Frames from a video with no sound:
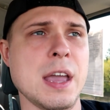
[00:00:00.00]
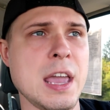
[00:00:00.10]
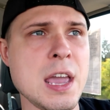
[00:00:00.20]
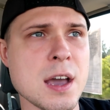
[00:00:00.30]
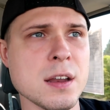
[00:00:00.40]

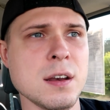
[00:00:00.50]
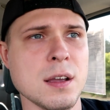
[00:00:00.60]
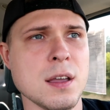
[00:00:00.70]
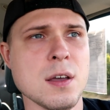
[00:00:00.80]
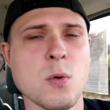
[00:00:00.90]
And
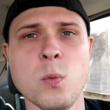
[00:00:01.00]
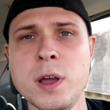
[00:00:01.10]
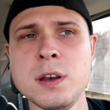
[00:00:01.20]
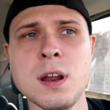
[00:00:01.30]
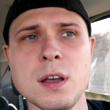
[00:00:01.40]

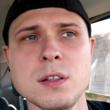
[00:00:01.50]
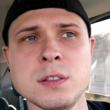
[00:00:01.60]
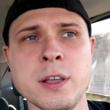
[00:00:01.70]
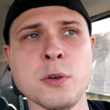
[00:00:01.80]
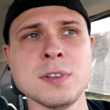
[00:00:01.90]

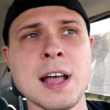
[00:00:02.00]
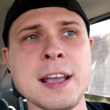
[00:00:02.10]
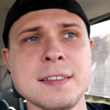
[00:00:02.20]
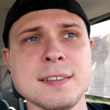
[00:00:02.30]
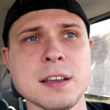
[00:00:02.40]
when those
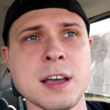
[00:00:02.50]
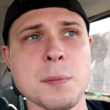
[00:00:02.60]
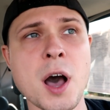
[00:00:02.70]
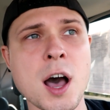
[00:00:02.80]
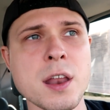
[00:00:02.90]
lights
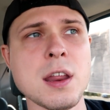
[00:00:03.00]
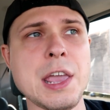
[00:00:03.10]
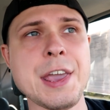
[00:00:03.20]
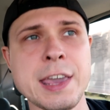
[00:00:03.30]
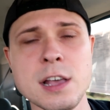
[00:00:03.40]
come
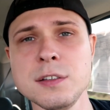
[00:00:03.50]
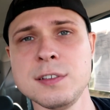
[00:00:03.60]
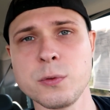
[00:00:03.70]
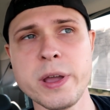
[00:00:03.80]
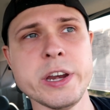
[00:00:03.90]
on, it
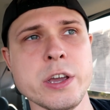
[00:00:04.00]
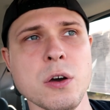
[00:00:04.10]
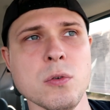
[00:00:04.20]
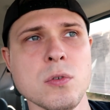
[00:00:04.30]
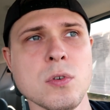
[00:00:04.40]
kills the
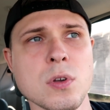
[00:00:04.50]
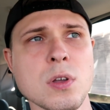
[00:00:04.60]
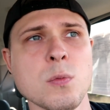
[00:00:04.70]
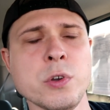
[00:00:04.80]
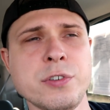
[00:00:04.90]
radio,
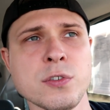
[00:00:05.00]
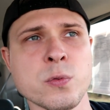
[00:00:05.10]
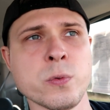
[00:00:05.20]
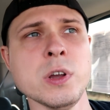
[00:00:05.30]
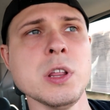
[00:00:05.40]
which
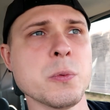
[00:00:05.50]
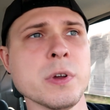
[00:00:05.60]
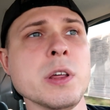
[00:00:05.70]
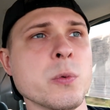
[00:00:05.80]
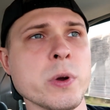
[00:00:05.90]
is really,
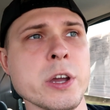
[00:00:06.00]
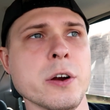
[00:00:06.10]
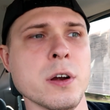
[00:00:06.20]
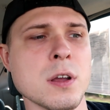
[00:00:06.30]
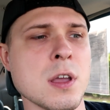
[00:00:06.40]
really
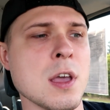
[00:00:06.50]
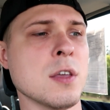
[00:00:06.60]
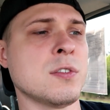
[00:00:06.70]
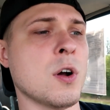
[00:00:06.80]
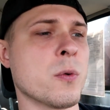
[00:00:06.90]
weird.
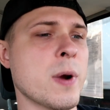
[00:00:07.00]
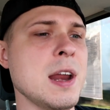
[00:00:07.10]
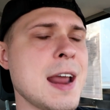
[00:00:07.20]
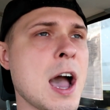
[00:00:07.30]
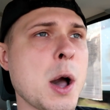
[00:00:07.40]
So
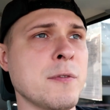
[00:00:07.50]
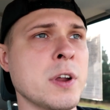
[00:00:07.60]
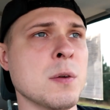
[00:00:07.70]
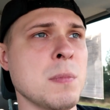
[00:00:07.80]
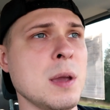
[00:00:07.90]
right now I've
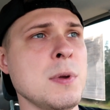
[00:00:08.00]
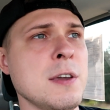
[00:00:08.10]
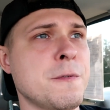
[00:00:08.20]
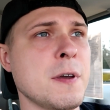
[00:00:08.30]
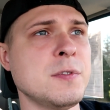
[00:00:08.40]
done
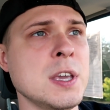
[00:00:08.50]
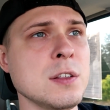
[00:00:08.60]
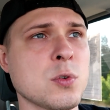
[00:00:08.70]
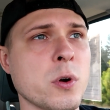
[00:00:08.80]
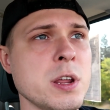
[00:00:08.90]
maybe
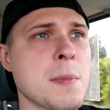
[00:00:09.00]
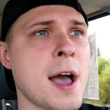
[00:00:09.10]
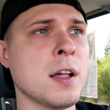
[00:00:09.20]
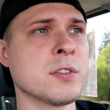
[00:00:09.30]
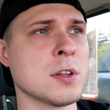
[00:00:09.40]
15, 20
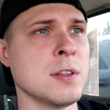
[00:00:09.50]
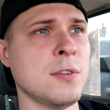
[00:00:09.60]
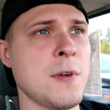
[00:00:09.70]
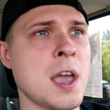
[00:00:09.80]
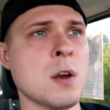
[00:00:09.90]
miles on
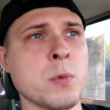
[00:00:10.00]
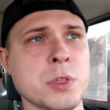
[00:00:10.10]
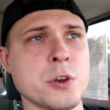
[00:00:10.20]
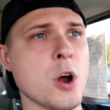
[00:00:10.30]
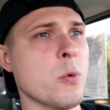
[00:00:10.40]
this van
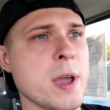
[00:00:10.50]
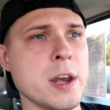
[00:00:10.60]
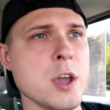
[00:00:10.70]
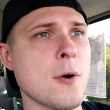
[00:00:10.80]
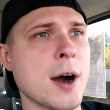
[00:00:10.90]
with no
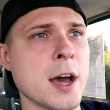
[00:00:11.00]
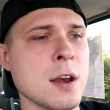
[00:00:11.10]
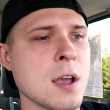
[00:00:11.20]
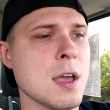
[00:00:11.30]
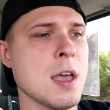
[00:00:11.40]
radio
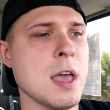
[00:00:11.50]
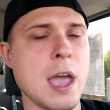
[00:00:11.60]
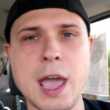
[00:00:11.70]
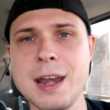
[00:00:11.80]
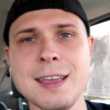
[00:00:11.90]
on,
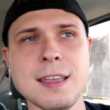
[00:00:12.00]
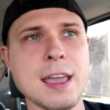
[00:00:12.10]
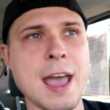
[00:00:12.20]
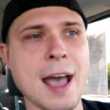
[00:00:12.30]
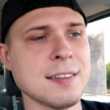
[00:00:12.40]
and it
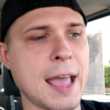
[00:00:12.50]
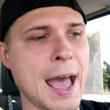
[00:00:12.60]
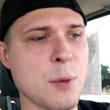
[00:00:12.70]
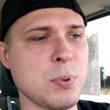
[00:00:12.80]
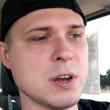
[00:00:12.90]
hasn't
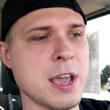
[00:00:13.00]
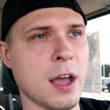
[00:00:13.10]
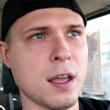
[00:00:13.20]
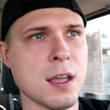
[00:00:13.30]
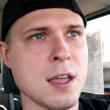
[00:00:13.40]
happened yet.